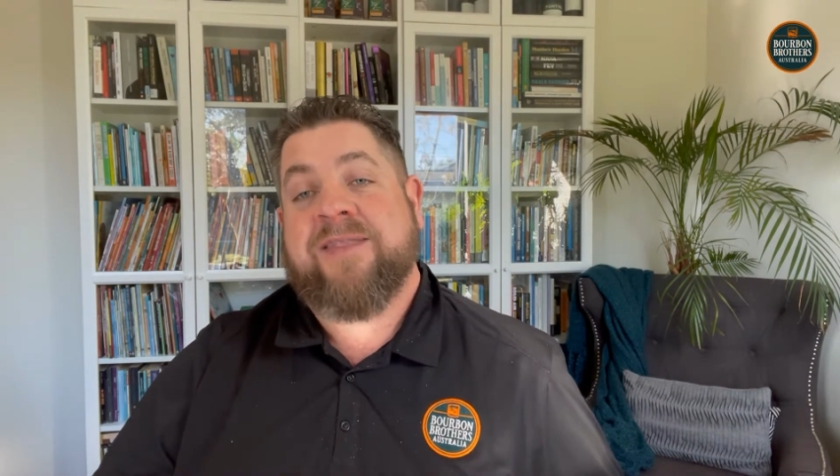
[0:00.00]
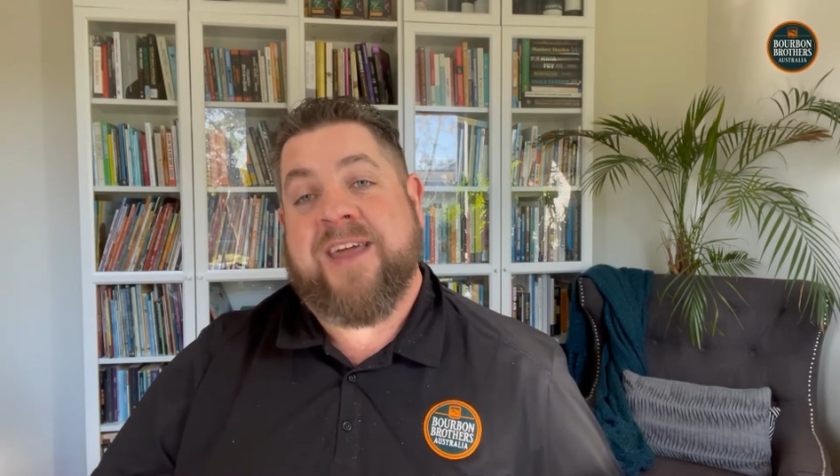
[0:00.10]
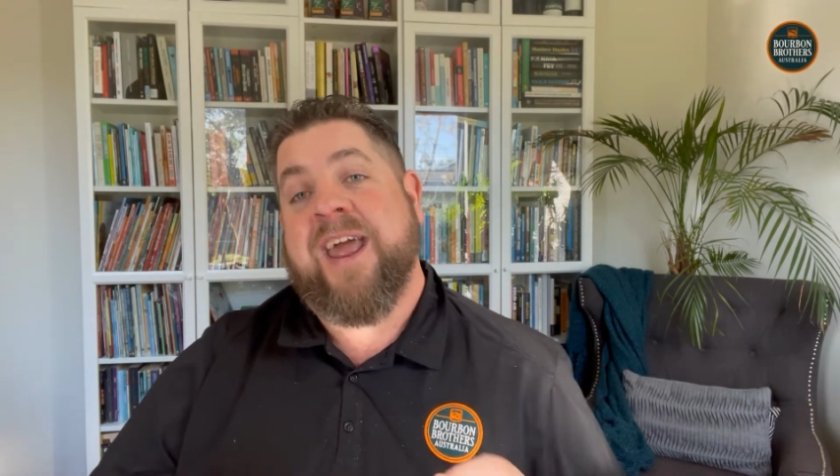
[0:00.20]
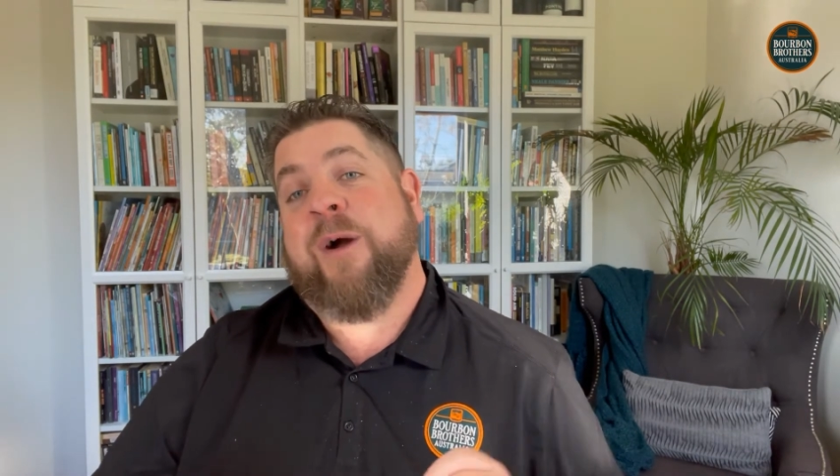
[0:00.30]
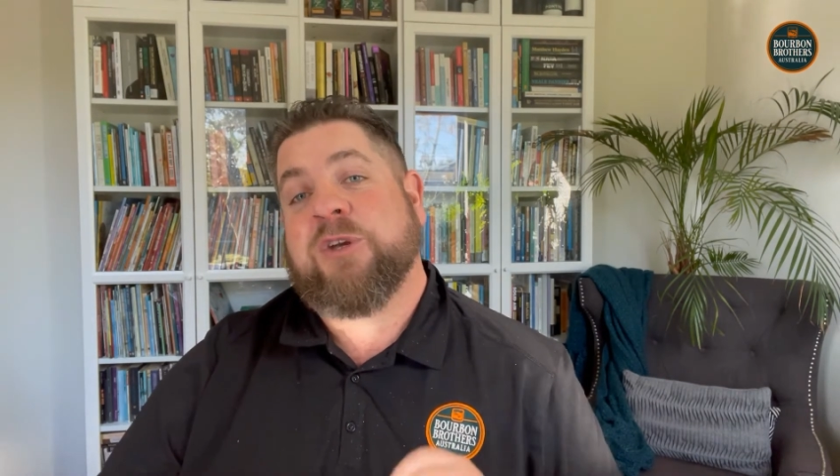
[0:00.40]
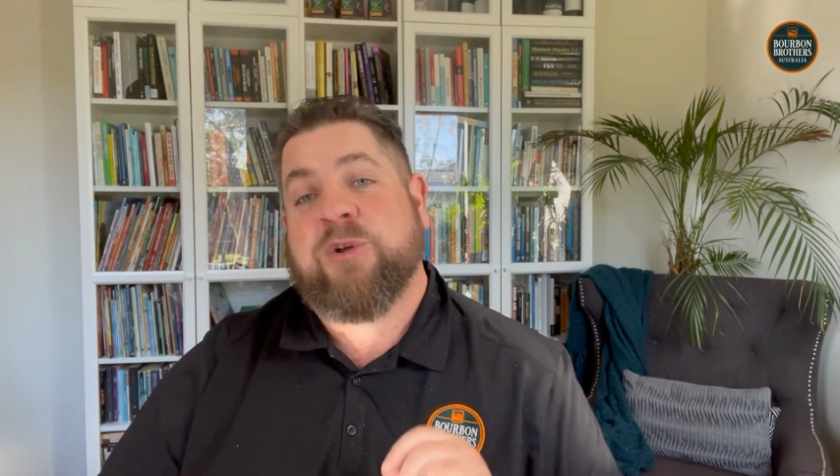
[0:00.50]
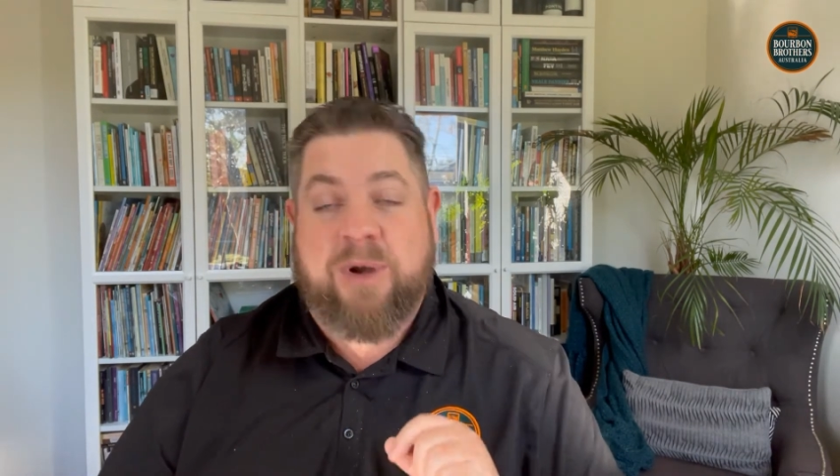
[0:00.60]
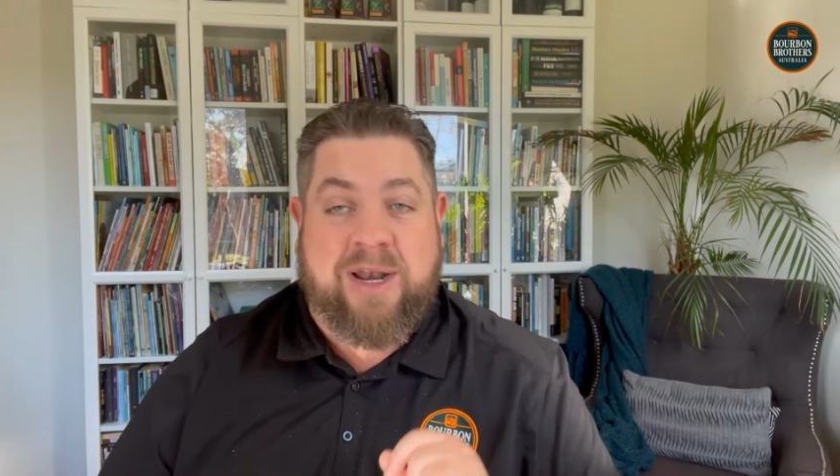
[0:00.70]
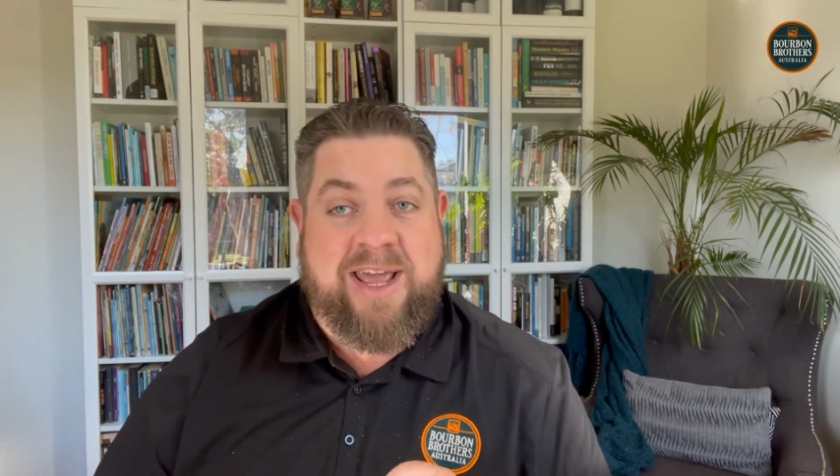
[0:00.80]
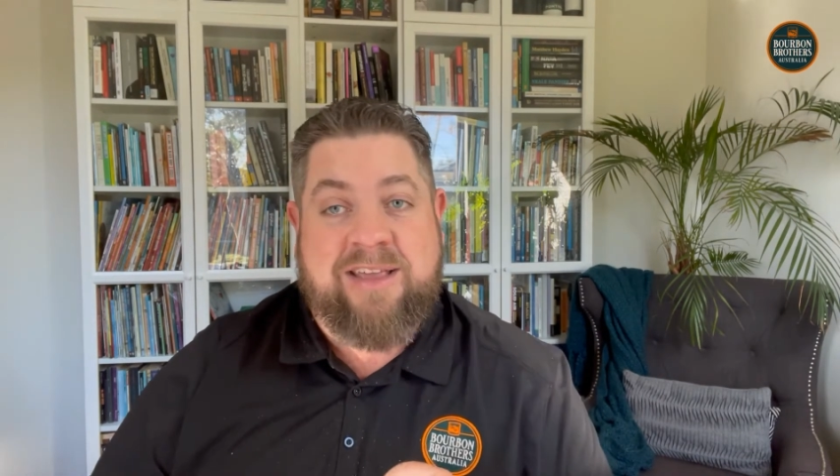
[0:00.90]
they're now actually
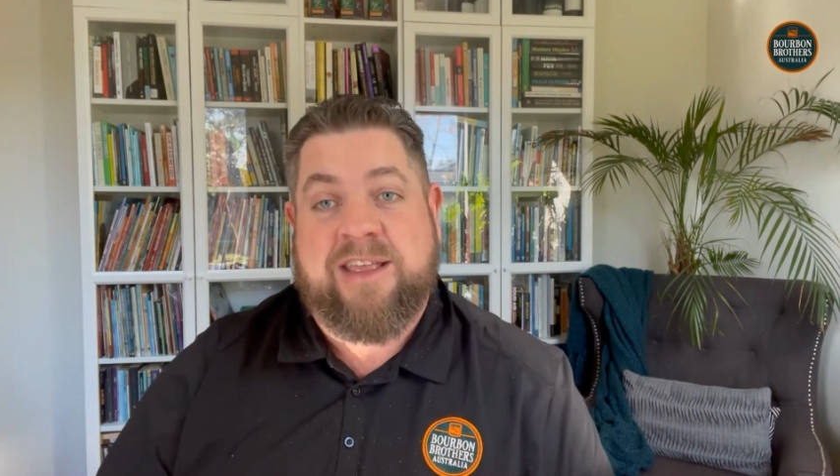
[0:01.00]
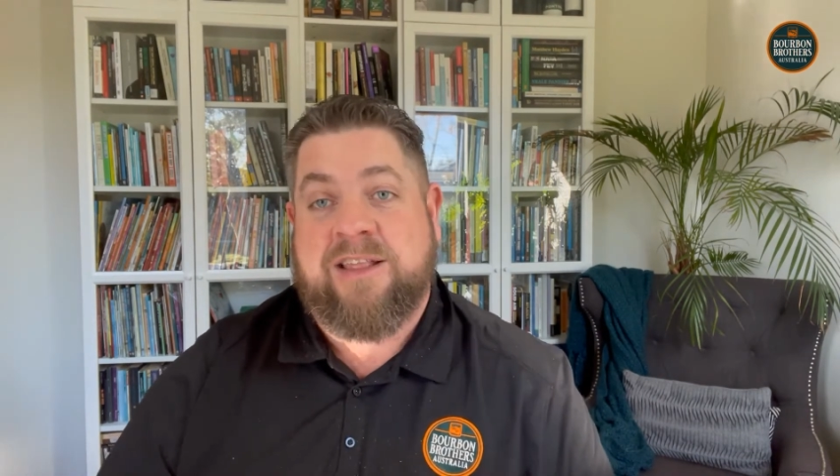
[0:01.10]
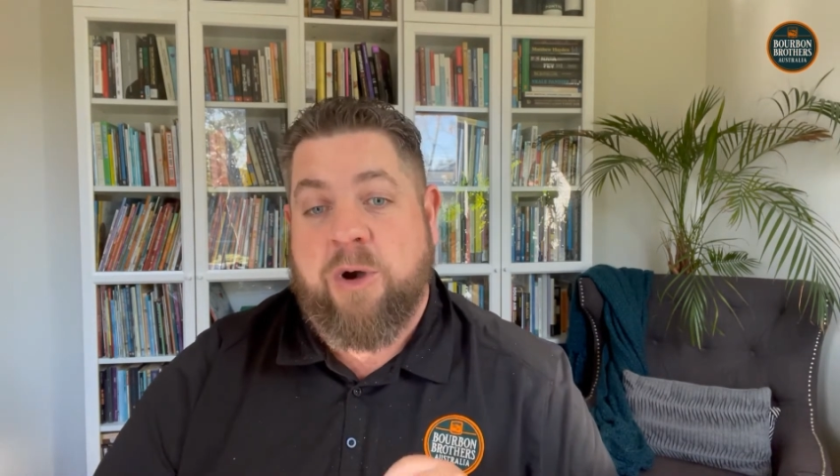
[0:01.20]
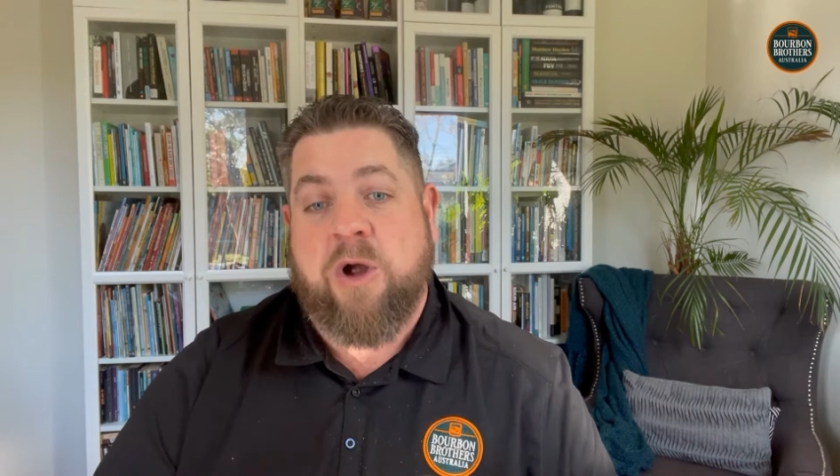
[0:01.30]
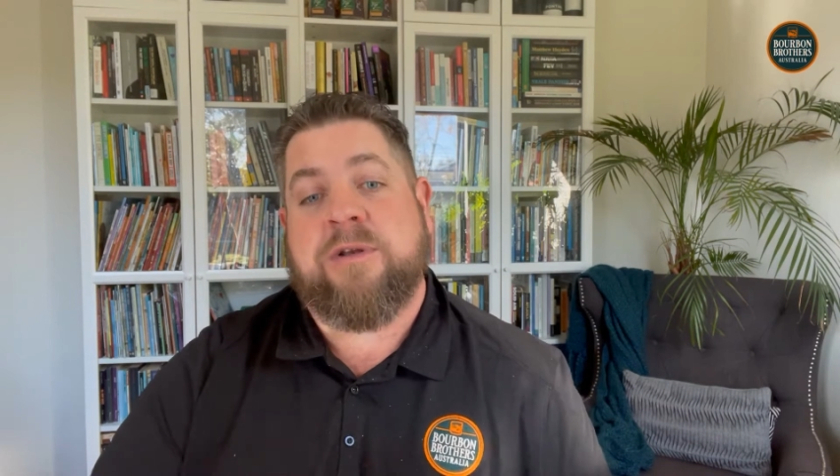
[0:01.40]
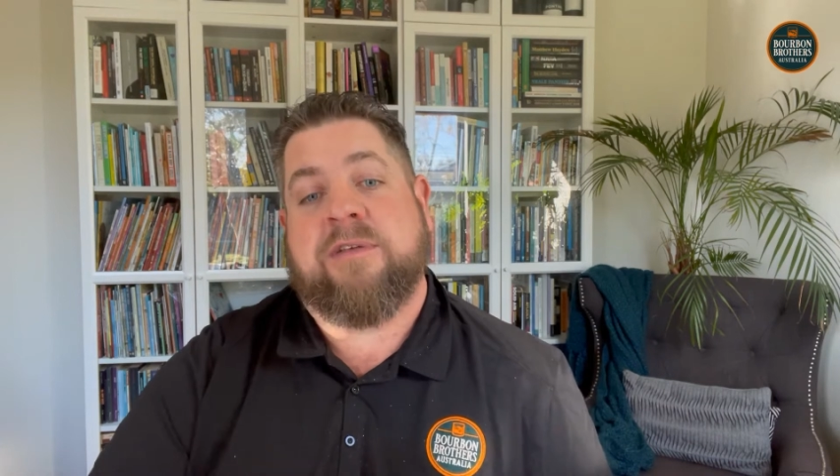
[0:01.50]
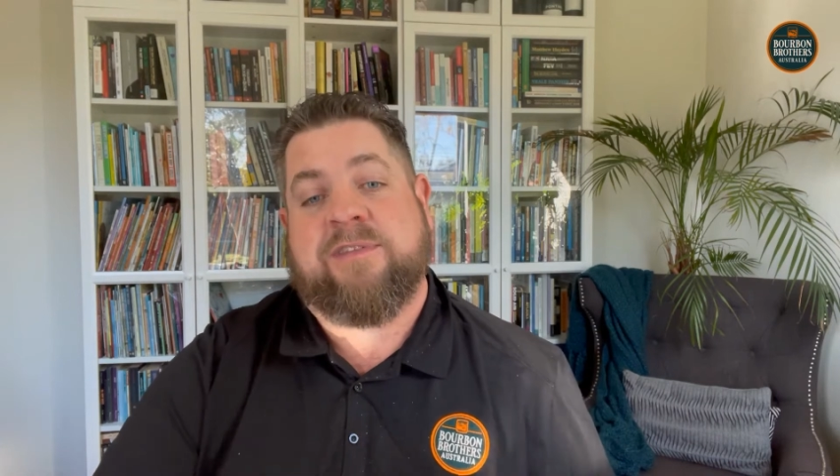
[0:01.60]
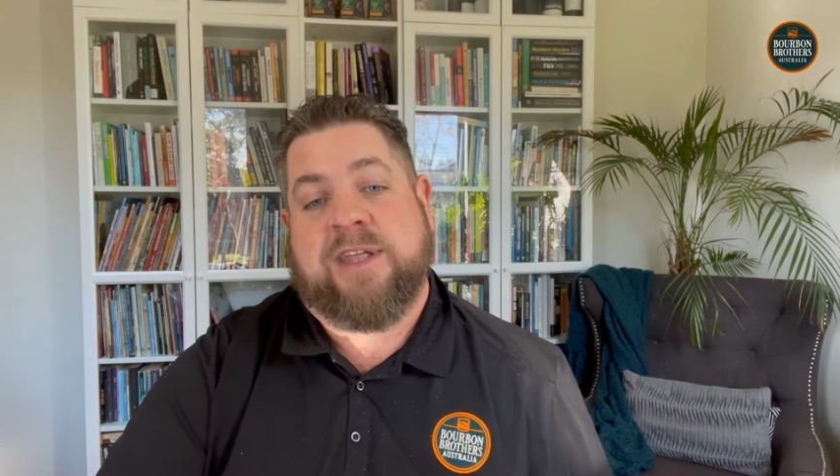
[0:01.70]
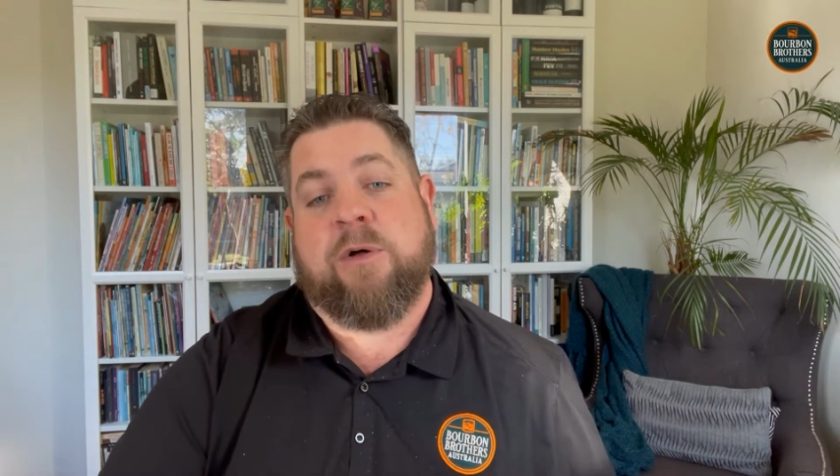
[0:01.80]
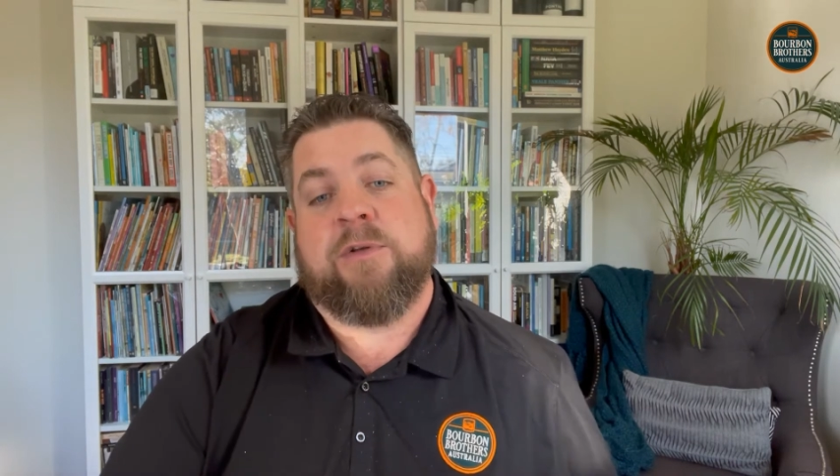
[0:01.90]
releasing their own
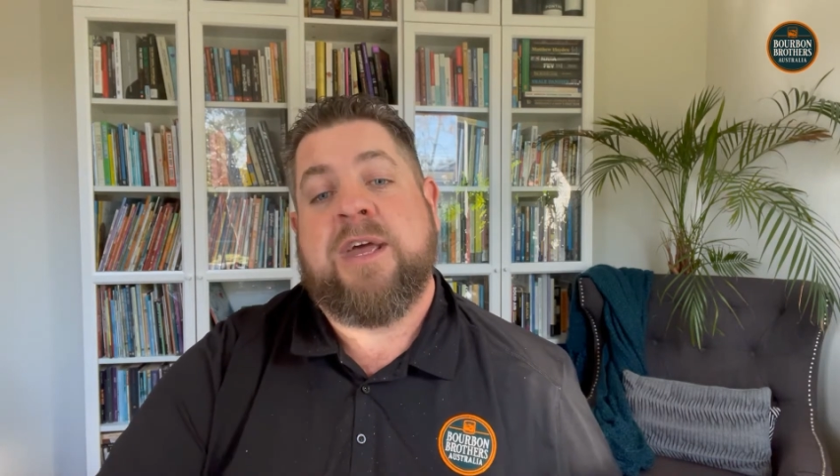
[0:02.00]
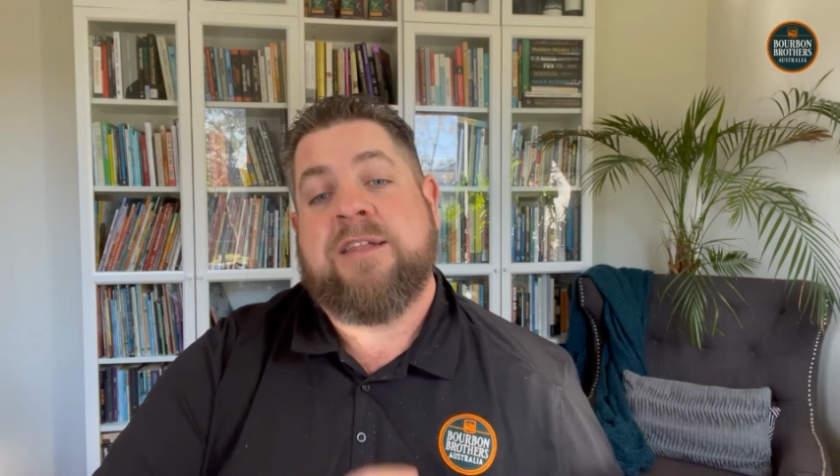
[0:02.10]
distilled